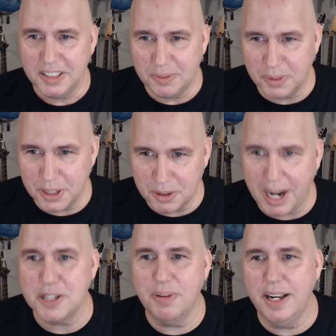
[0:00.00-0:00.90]
when you
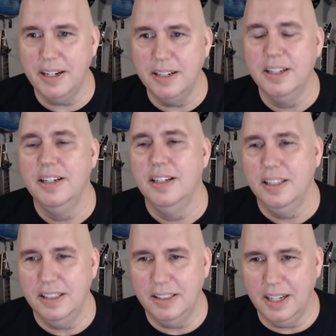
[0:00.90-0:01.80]
graduate,
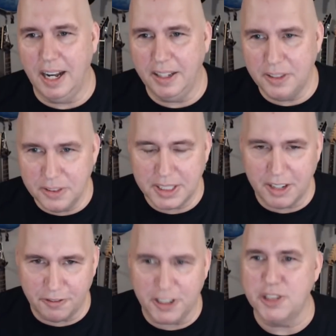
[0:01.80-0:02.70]
I usually
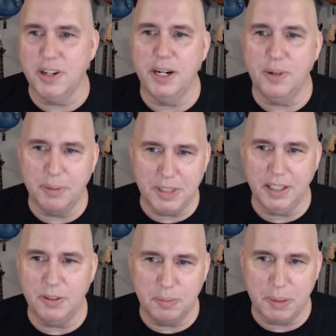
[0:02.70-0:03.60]
get frustrated when I'm
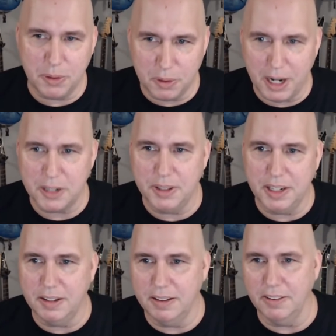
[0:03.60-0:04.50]
dealing with people who graduate
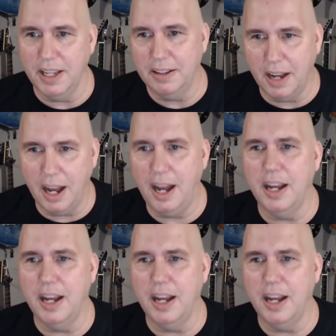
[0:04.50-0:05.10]
there and they're like, I